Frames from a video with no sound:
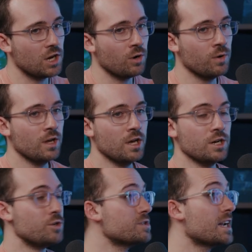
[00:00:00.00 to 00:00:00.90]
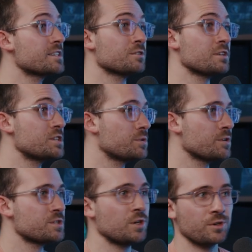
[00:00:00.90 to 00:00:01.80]
So use it as a
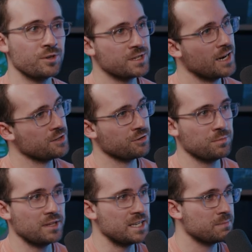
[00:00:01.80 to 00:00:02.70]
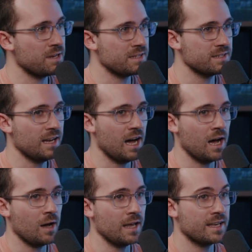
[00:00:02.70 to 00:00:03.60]
resource. Don't use it as a replacement.
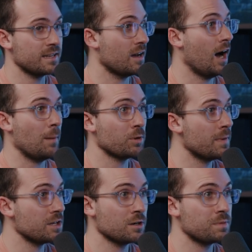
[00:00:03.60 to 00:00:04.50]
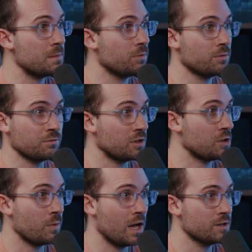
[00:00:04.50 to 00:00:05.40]
It can complement your people
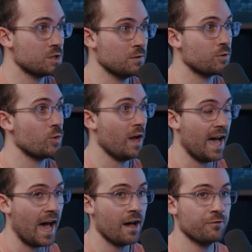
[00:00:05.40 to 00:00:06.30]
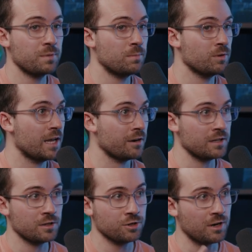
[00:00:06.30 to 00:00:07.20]
really well. So if you have people that are
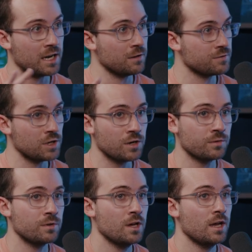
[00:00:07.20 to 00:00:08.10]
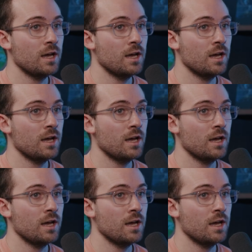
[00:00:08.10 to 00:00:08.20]
in the creative zone,